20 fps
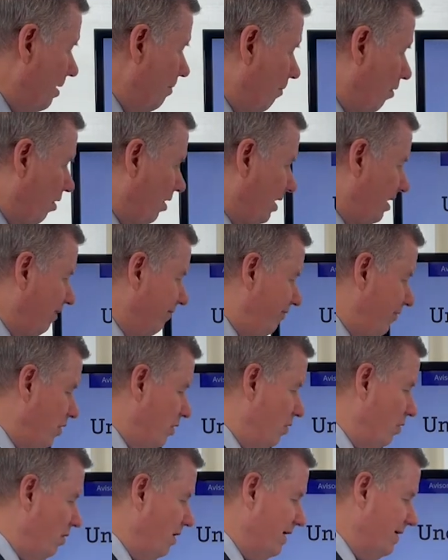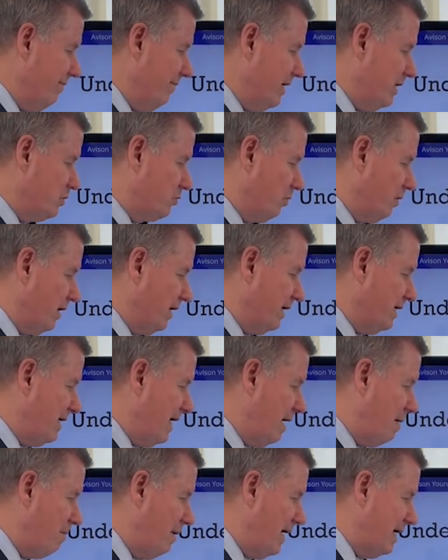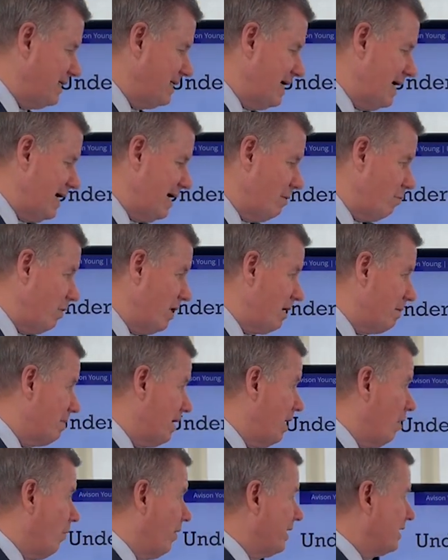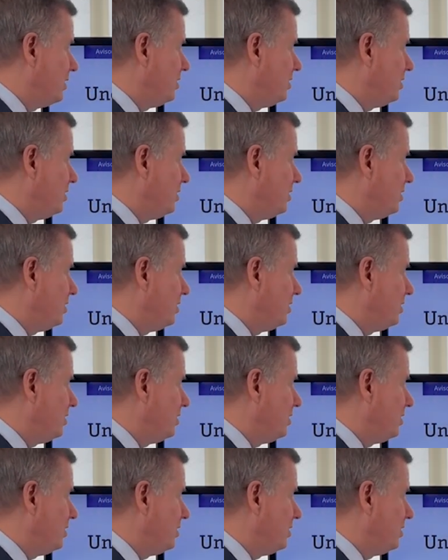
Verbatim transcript: Market view is really day by day, week by week.